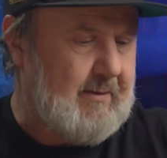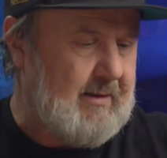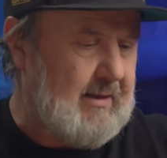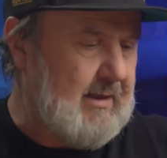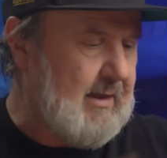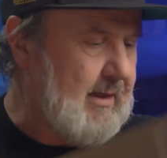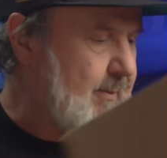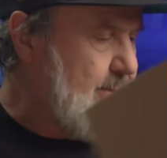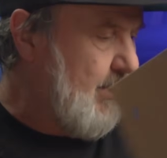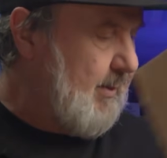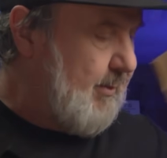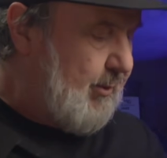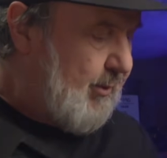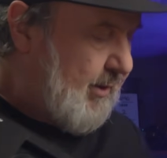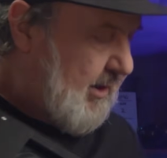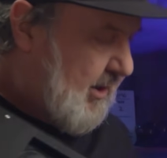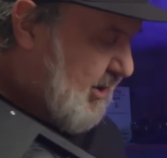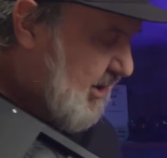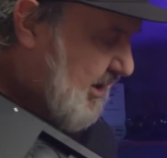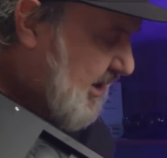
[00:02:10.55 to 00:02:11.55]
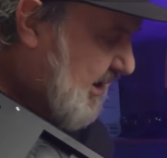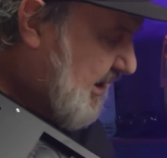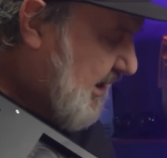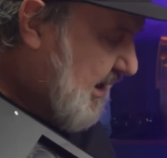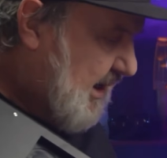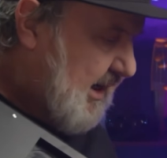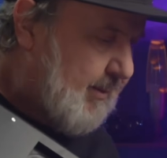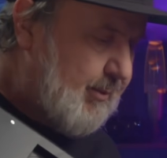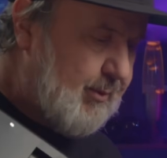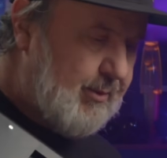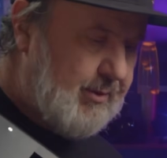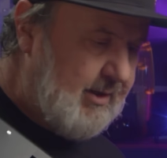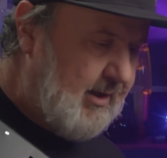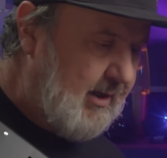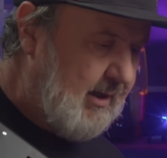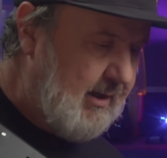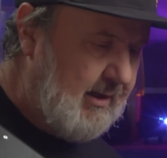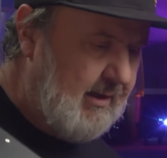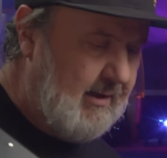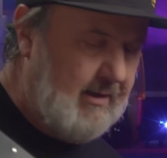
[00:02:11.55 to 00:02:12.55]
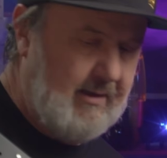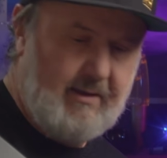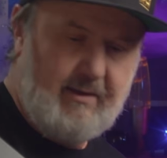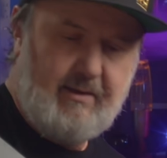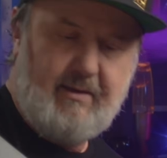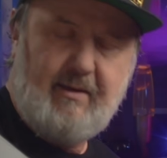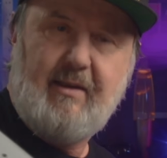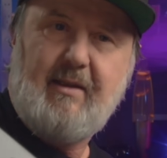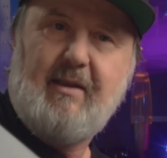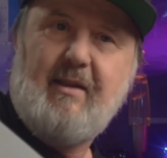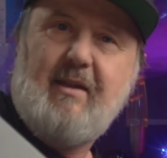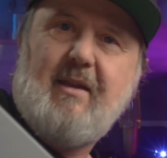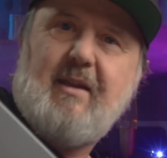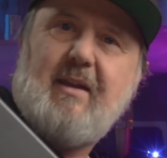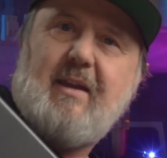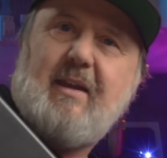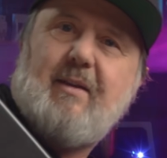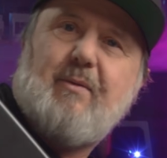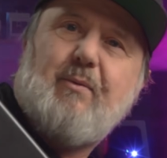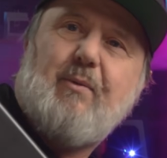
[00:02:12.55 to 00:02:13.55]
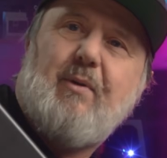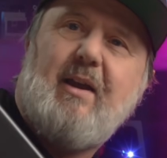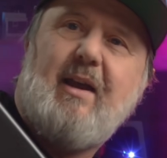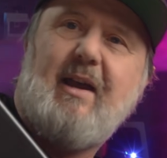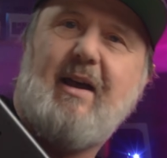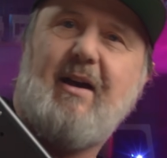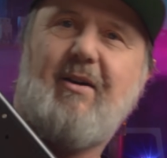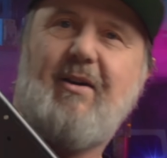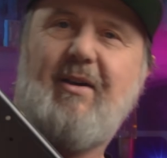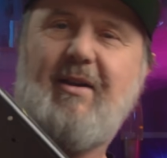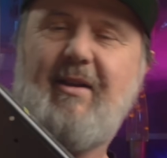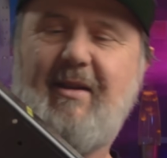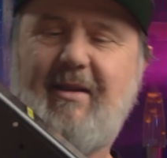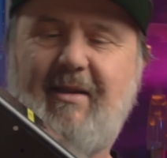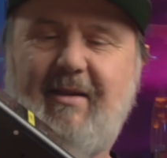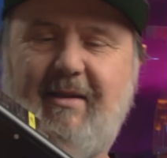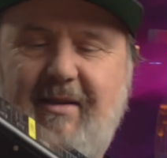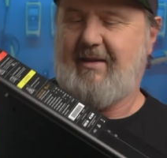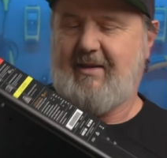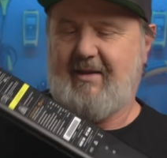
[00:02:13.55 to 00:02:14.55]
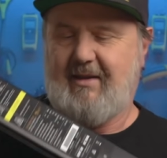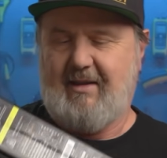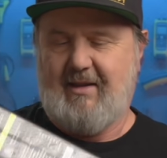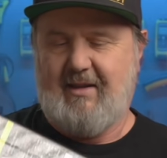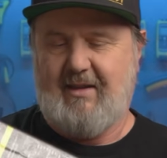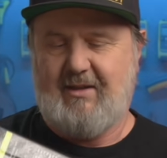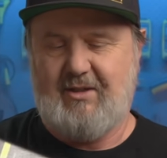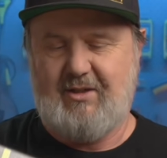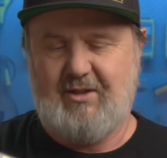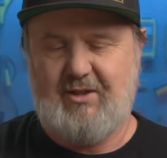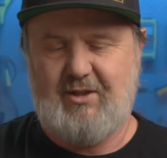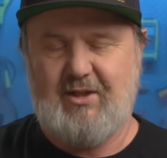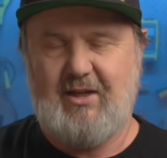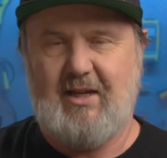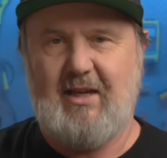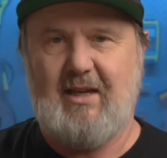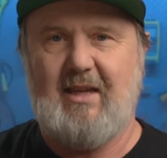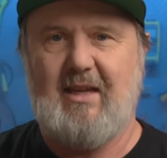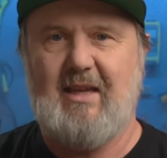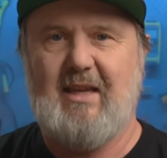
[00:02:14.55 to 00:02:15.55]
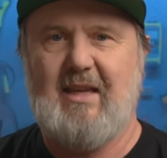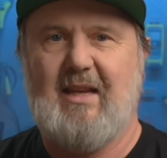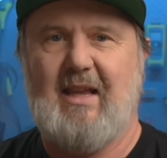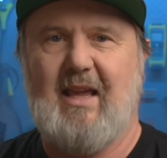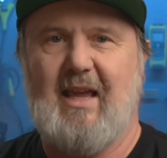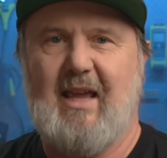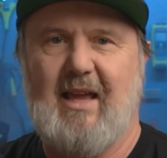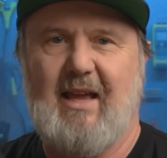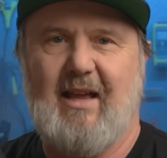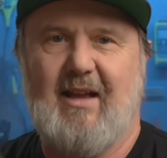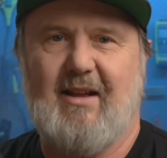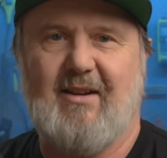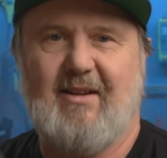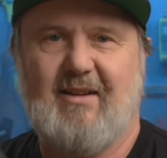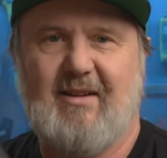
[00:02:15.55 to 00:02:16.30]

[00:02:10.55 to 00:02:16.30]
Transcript: And a bit more engineered cardboard. And wow, check it out.